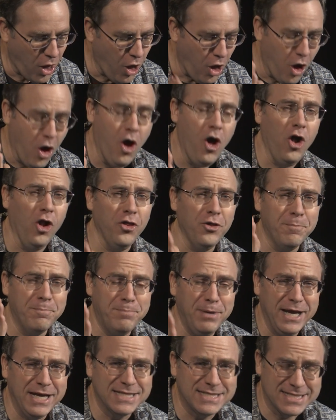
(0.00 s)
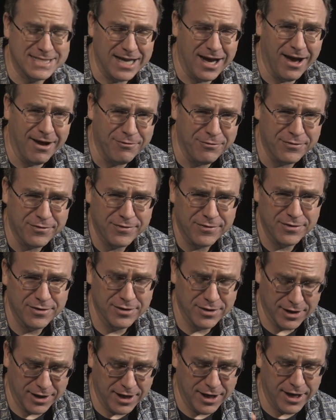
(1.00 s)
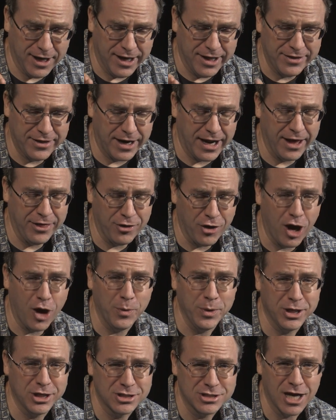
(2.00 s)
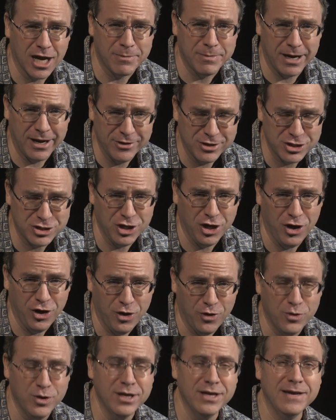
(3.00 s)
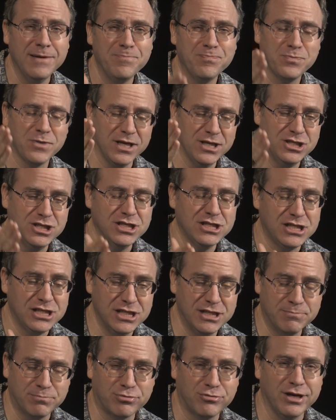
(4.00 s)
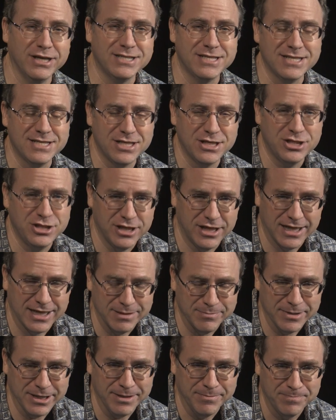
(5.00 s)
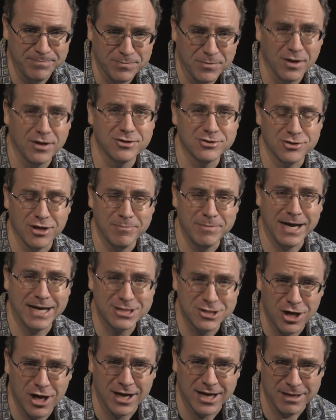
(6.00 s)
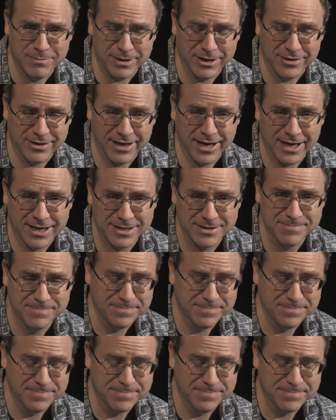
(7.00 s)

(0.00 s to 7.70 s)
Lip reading: All the big stuff that I thought we could talk about on the show just depresses the shit out of me. So I'm not talking about that.